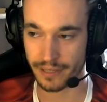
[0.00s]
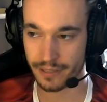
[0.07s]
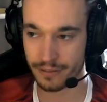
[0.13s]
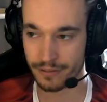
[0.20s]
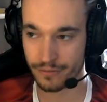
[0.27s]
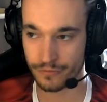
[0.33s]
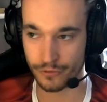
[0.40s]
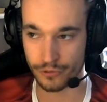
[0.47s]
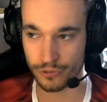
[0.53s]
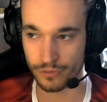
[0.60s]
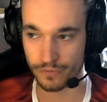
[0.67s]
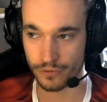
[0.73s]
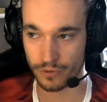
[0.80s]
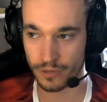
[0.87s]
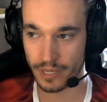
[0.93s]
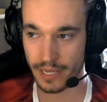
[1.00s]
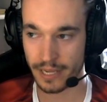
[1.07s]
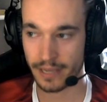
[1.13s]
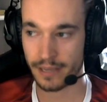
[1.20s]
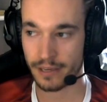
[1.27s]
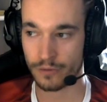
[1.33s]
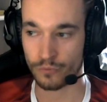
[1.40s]
First of all,
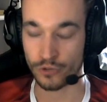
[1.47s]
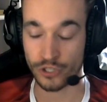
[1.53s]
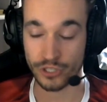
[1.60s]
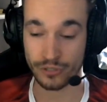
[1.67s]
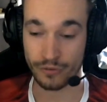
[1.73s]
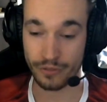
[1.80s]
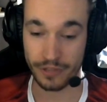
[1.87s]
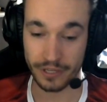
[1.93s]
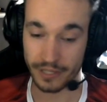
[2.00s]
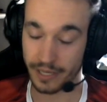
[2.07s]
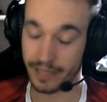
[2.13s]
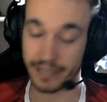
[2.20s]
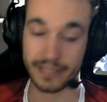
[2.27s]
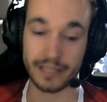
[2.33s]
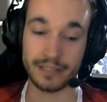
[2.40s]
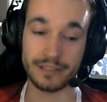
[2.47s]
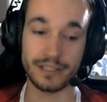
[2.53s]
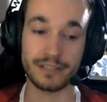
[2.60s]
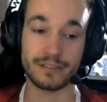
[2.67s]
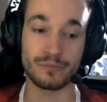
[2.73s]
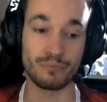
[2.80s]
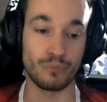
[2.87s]
which is a thing that I can get in
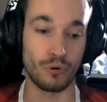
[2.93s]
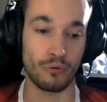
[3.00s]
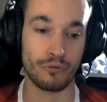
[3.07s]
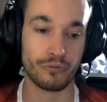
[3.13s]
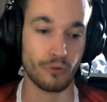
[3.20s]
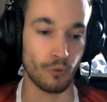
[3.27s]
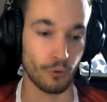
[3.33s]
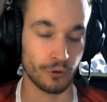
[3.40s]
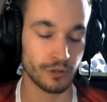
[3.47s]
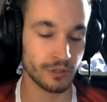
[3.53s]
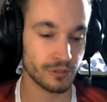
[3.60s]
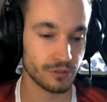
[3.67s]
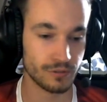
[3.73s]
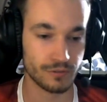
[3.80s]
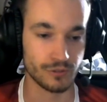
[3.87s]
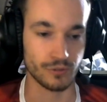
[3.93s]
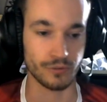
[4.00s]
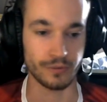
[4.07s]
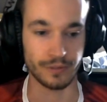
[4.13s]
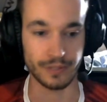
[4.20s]
both orgs. So this